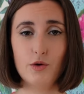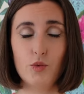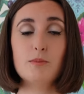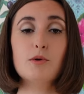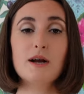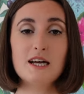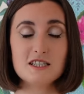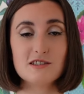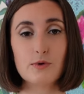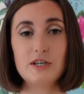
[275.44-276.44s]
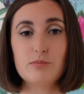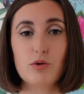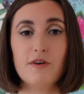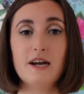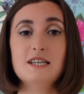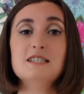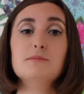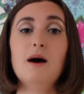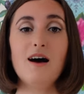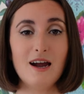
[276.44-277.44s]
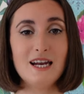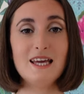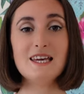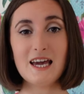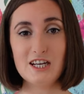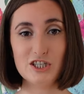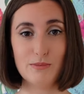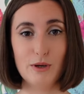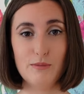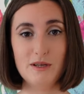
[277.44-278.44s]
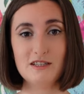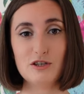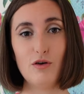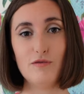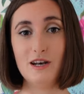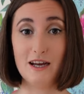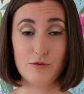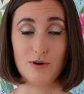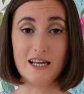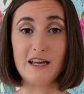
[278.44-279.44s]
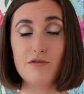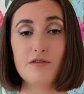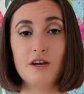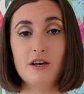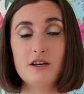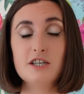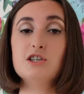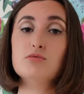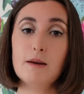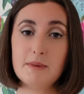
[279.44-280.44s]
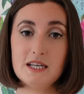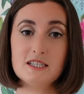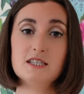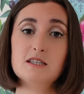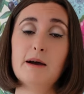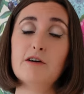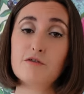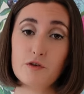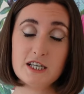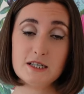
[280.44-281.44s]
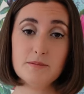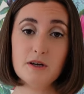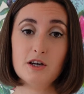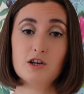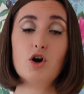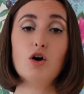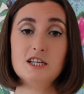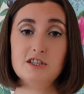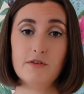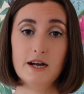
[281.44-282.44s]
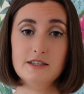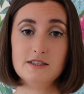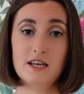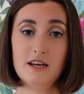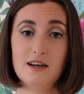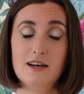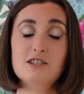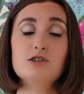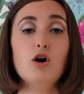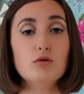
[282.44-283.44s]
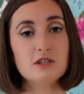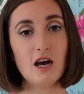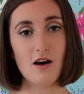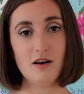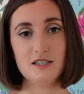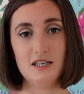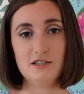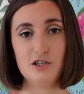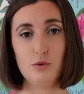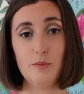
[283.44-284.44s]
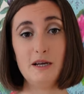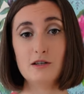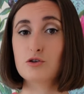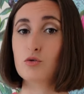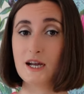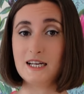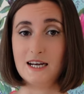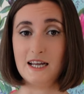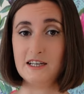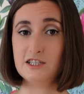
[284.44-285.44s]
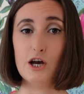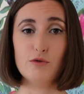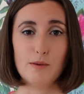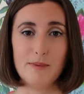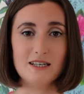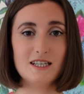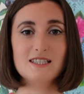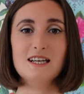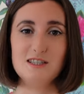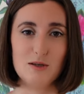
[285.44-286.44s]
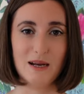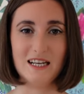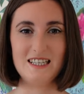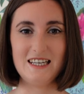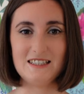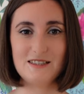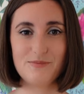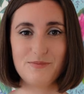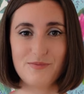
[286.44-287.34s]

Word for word: with Miranda's voice providing some highly engaging moments of light relief, as she reminisces about freedom, college friends, and an older artist who appealed greatly to her romantic sensibilities.